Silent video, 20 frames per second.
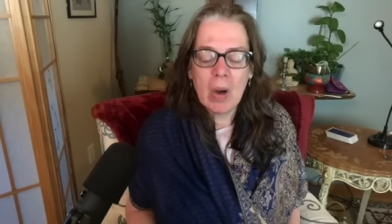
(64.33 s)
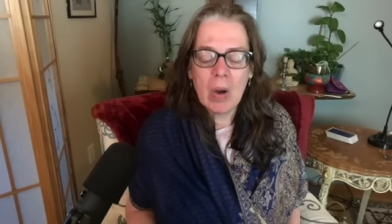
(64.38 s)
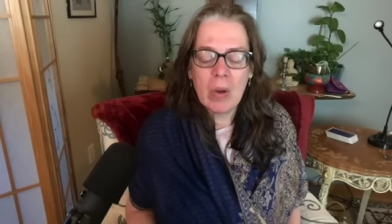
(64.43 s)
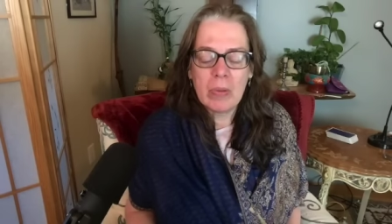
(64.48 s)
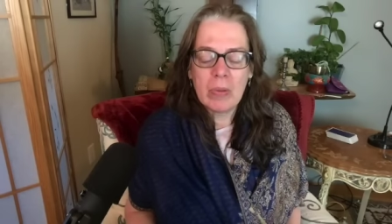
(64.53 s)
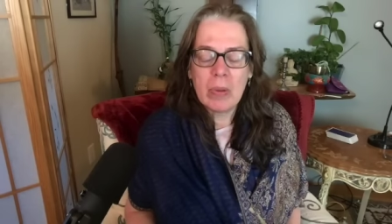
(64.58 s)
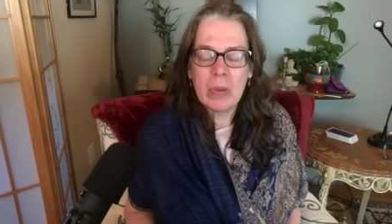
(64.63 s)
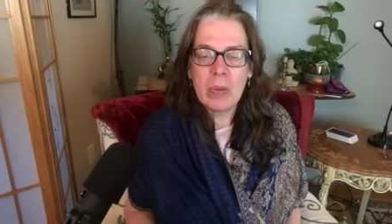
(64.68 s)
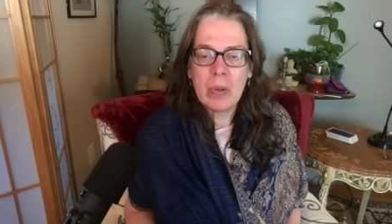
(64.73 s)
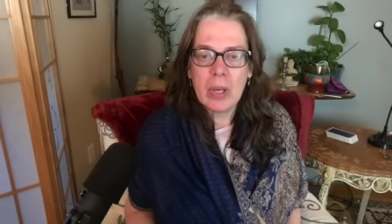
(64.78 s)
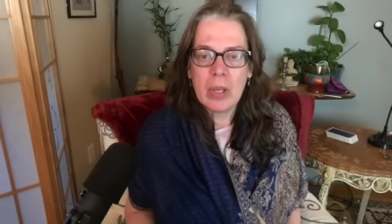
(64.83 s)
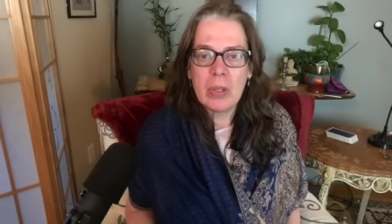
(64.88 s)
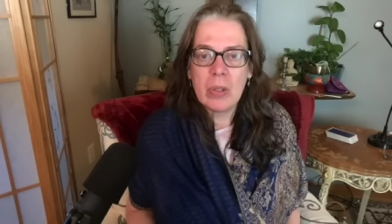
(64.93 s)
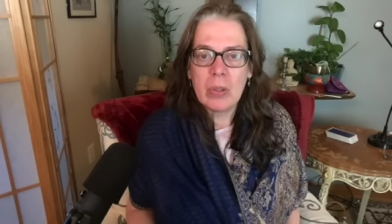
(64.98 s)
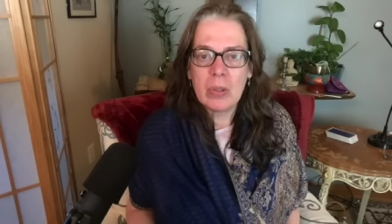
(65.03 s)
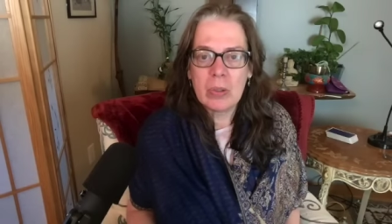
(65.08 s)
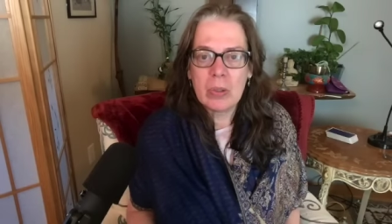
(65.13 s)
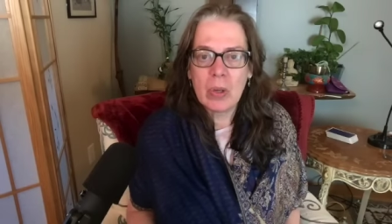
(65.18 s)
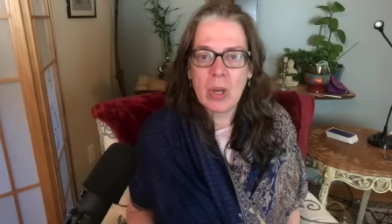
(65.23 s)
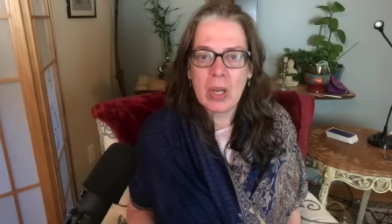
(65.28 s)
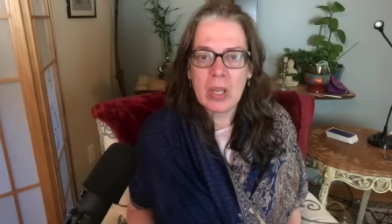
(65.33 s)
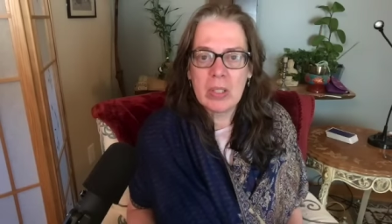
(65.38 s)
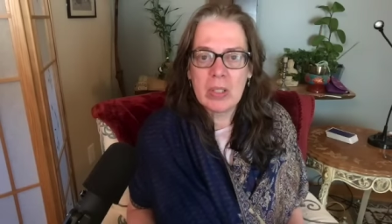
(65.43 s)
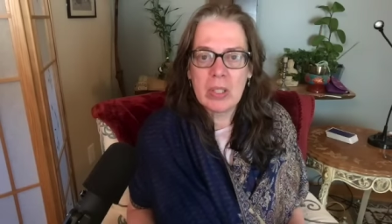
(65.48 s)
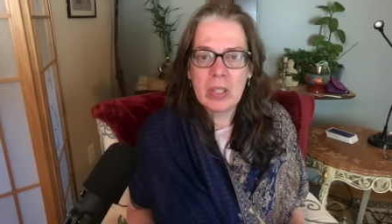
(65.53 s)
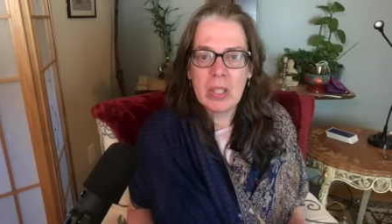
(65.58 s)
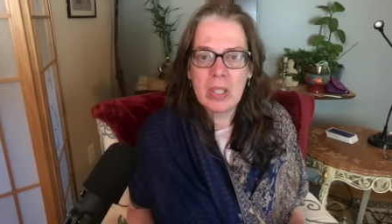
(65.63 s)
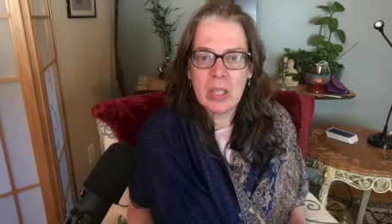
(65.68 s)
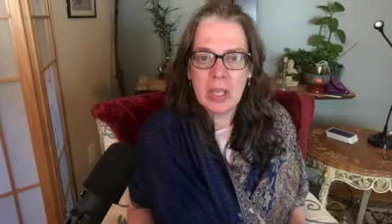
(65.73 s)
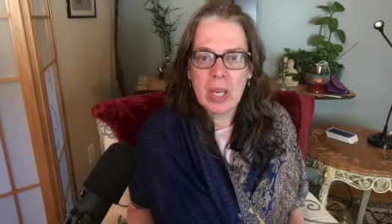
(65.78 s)
on the thing you're trying
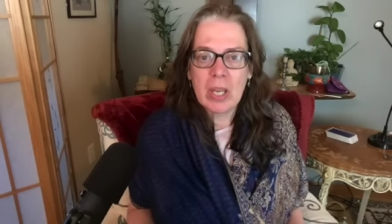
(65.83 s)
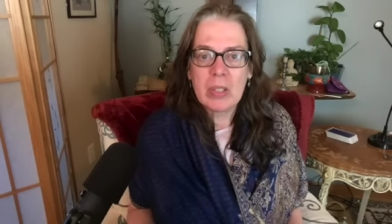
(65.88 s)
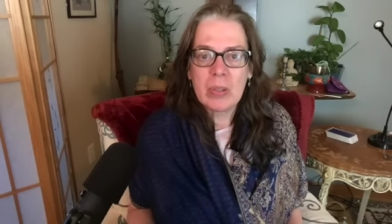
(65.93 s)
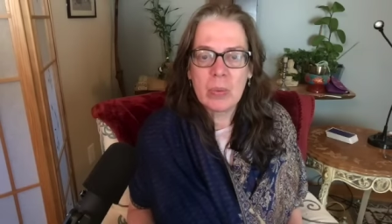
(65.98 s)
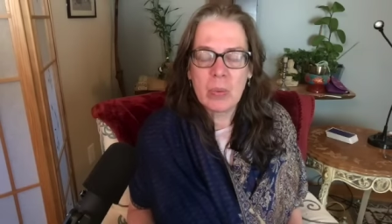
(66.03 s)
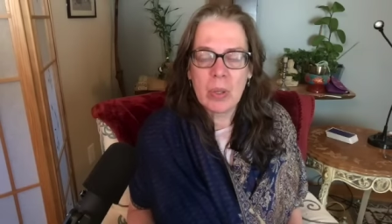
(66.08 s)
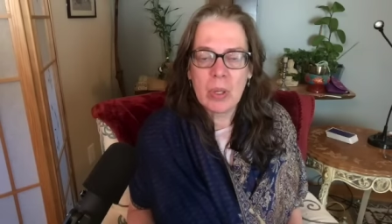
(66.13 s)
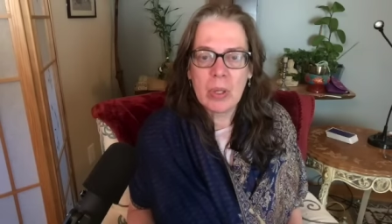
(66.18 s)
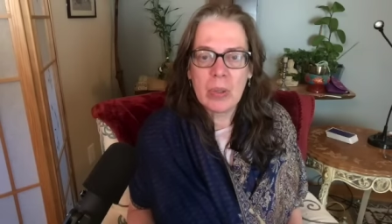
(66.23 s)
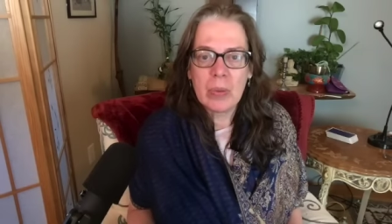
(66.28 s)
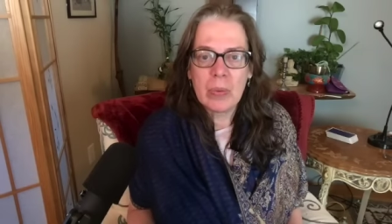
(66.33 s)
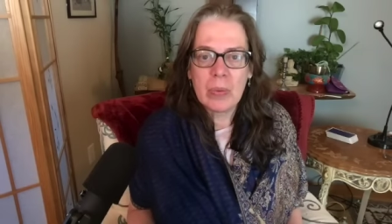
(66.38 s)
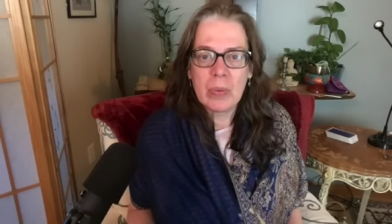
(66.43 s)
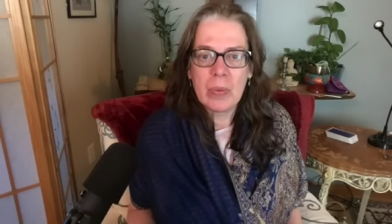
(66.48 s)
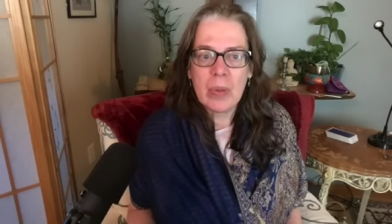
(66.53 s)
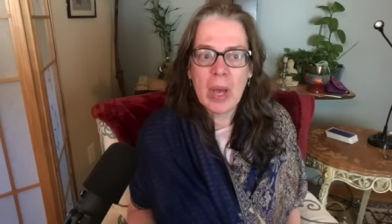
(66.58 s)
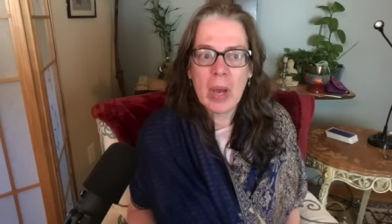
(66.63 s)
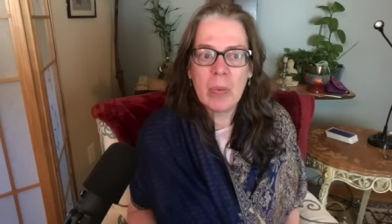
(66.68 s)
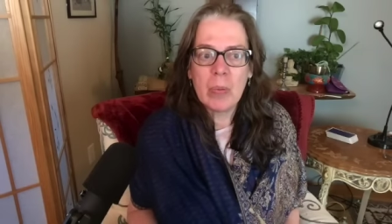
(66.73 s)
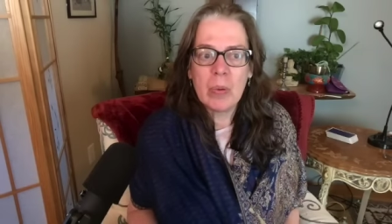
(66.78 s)
to connect with. That